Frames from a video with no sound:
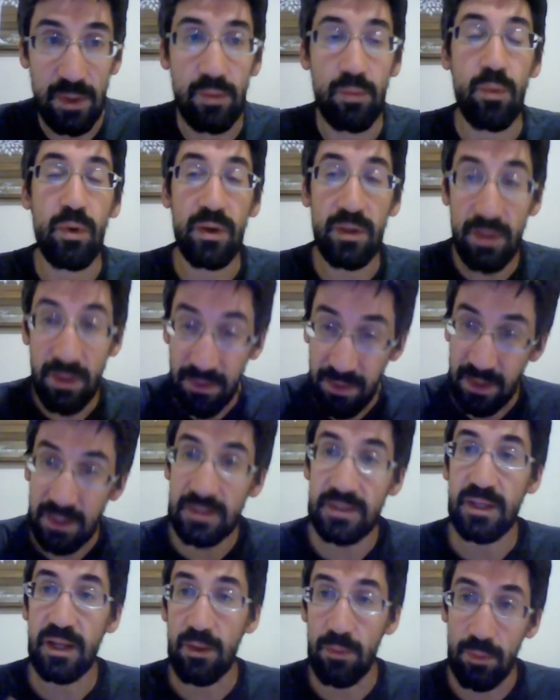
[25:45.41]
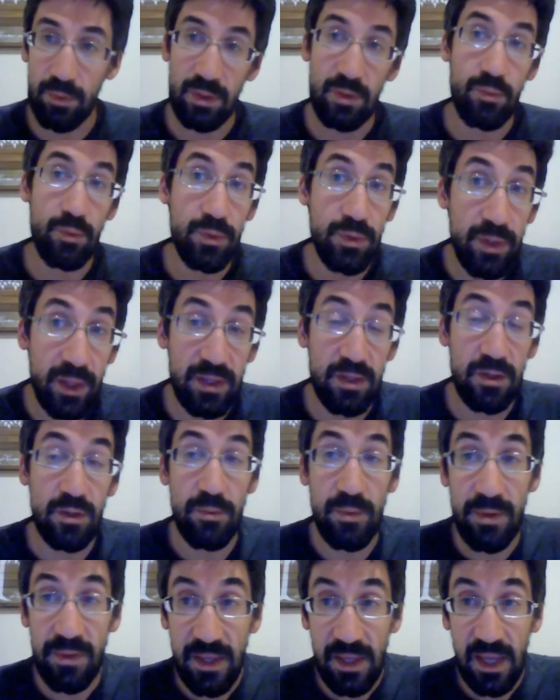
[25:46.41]
one of the things that I really would like you to be
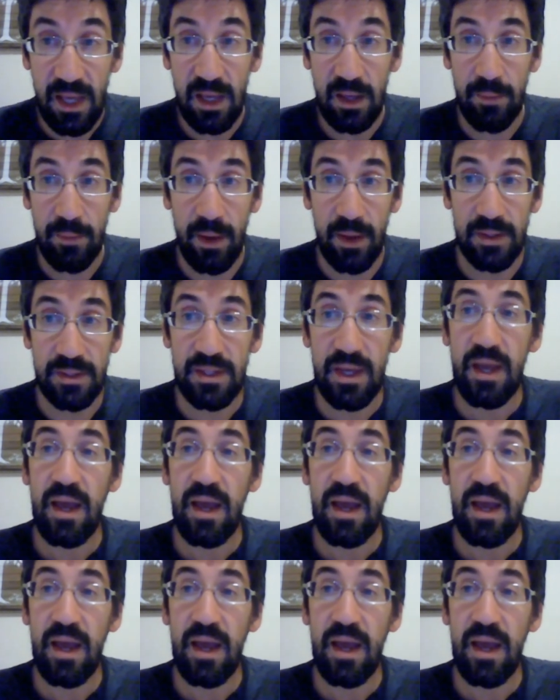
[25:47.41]
thinking about is